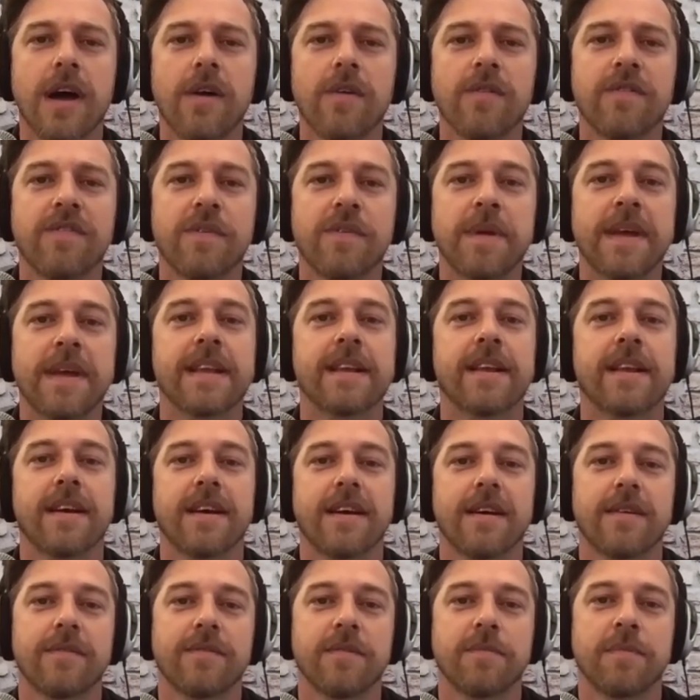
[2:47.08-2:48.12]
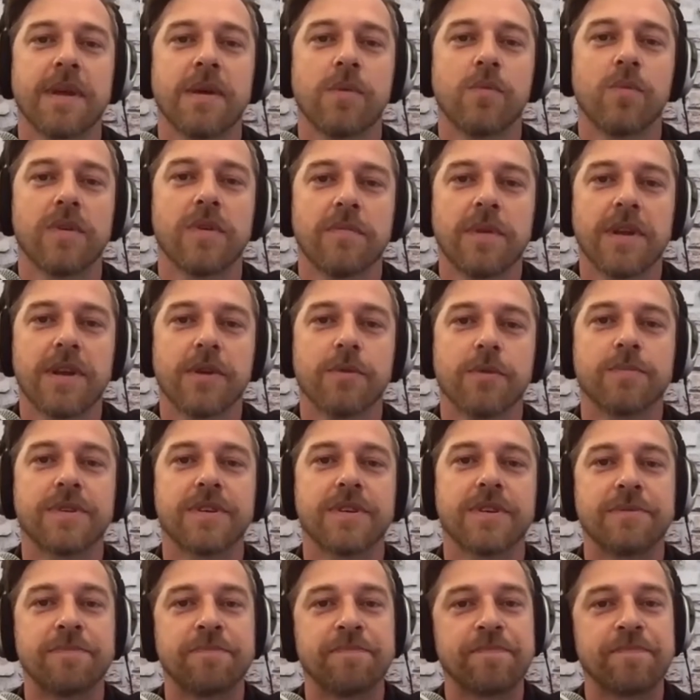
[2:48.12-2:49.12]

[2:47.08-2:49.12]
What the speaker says: have you been? What have you been up to?